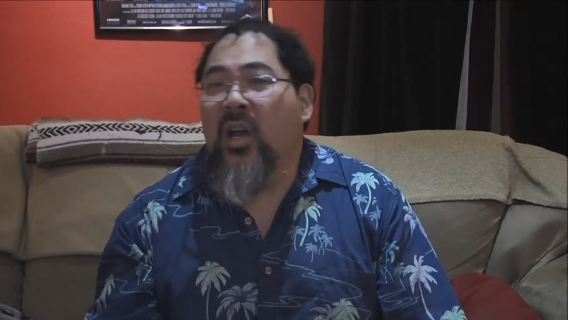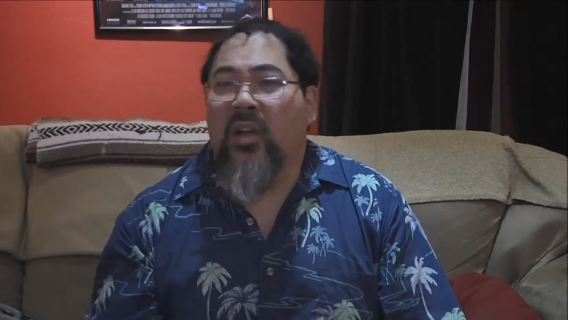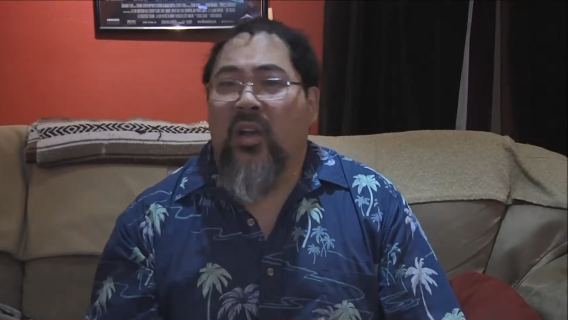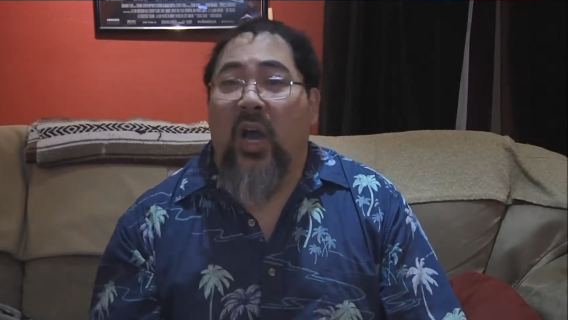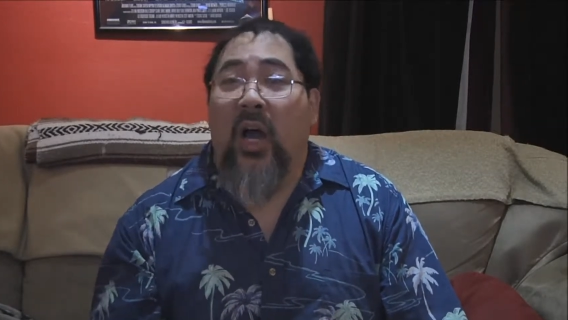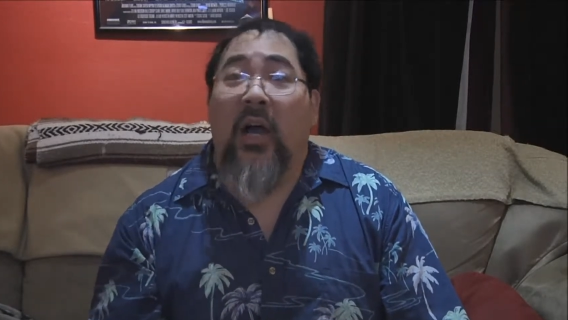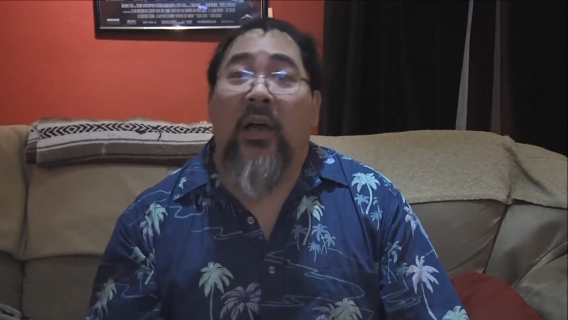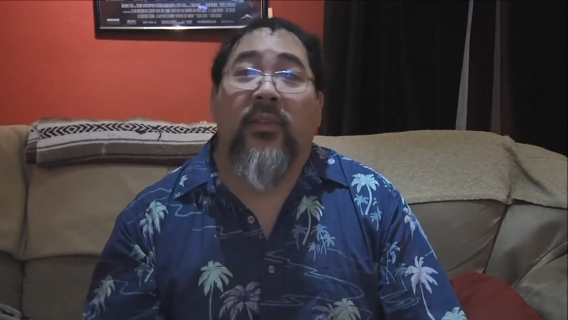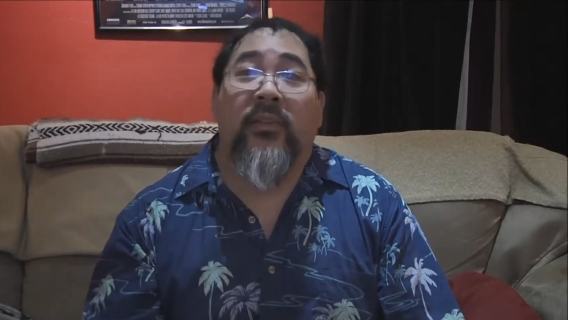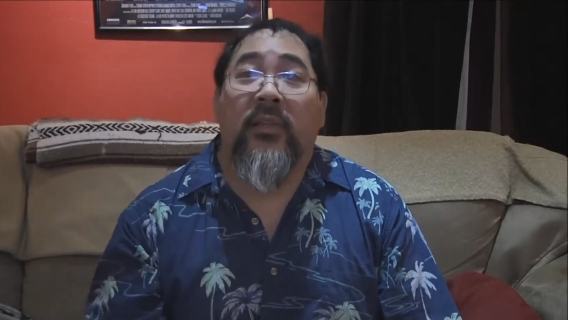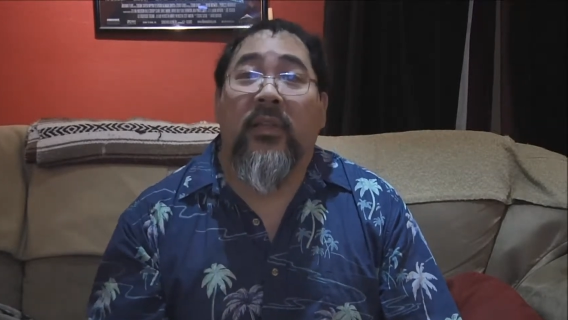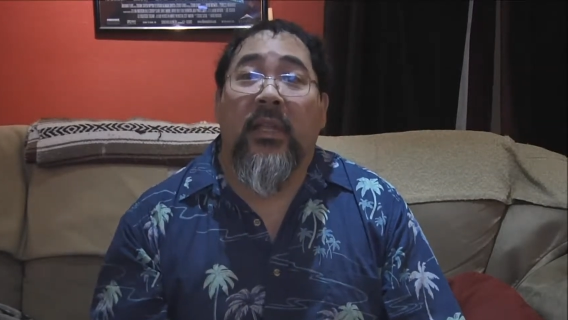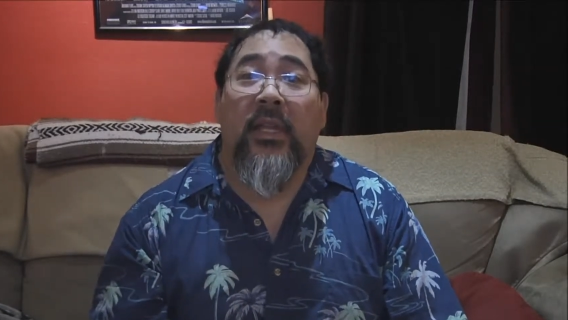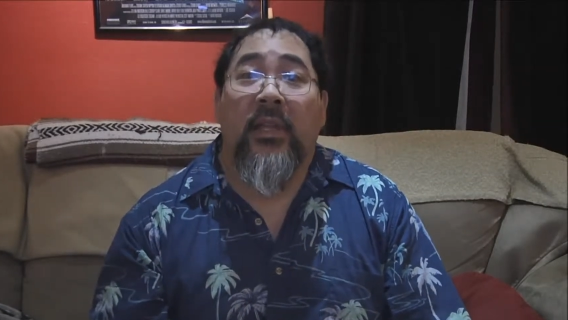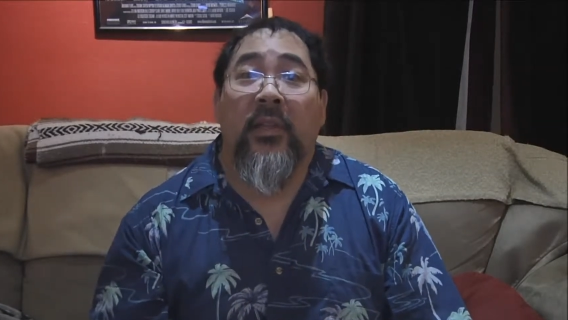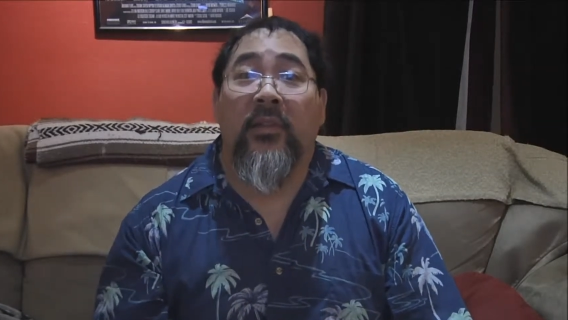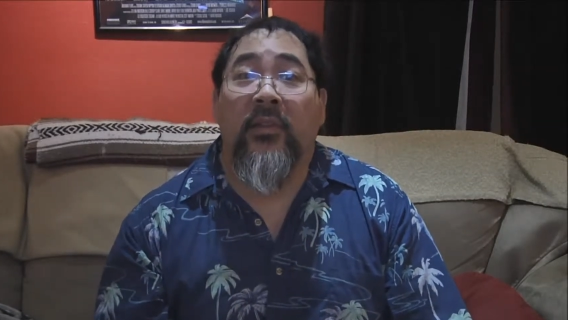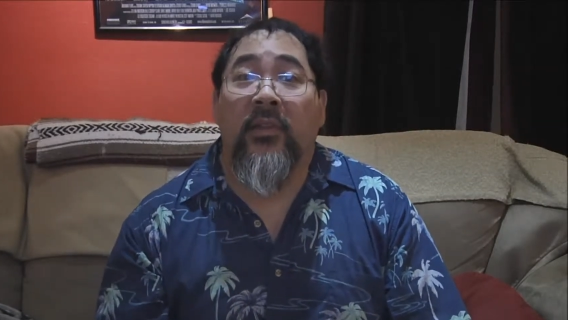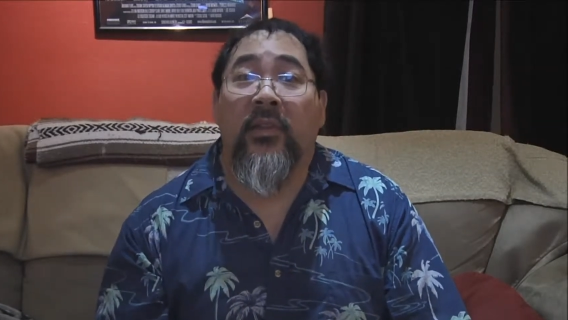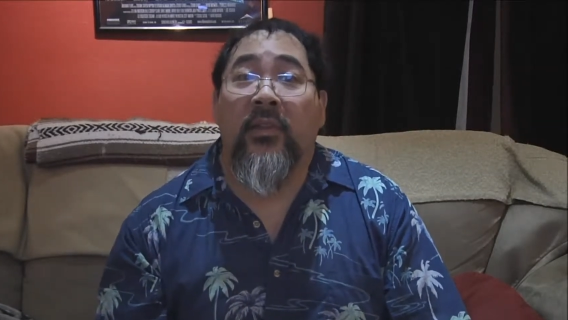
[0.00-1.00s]
cause the
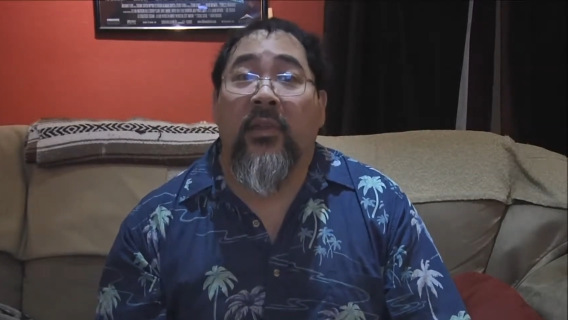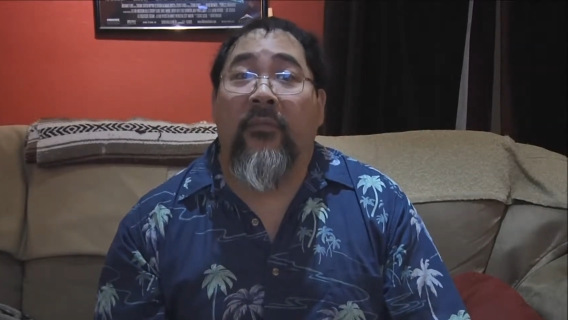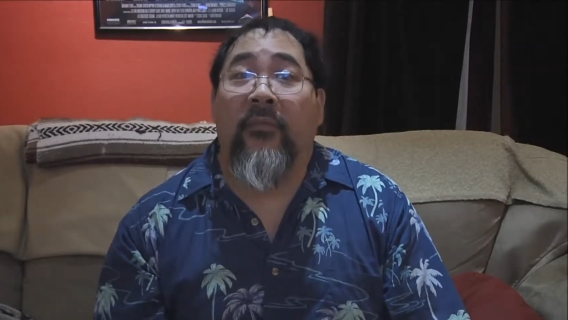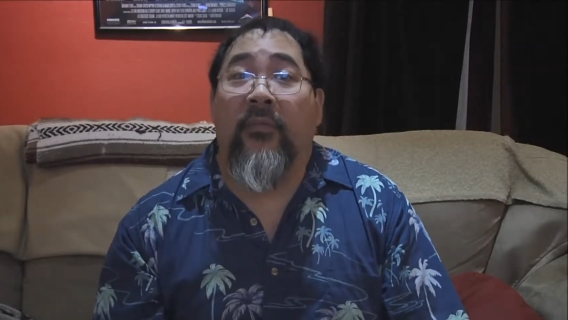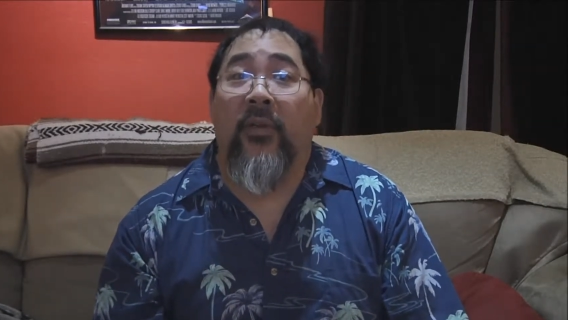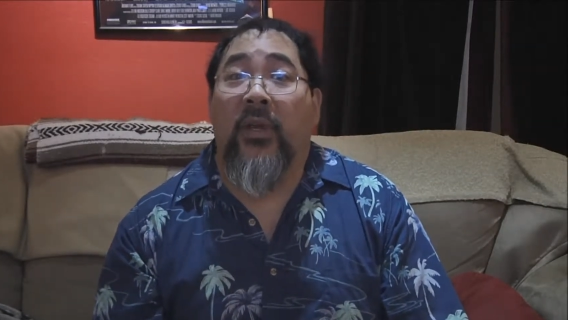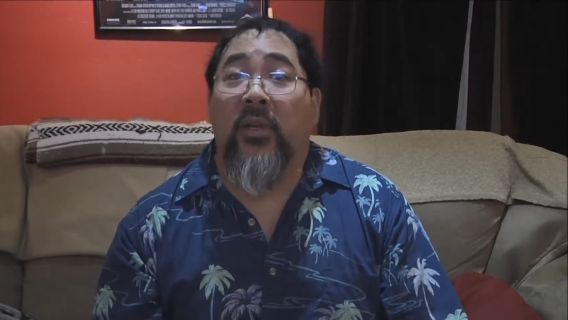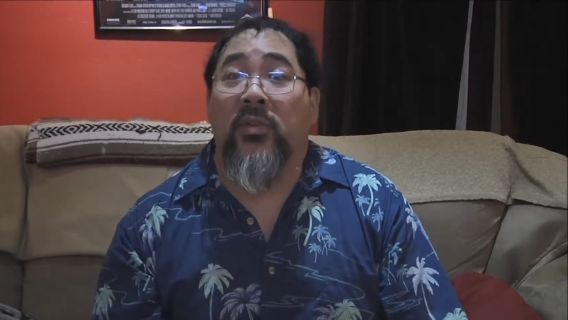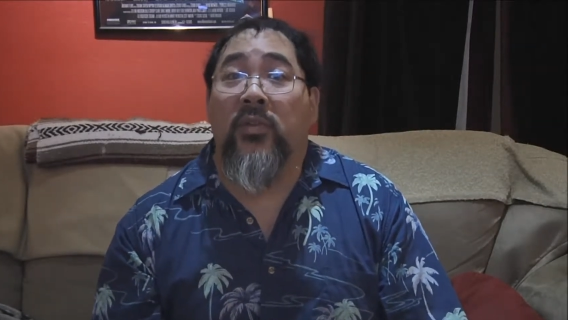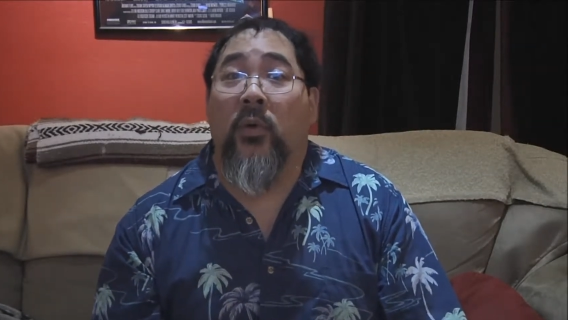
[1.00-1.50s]
least suffering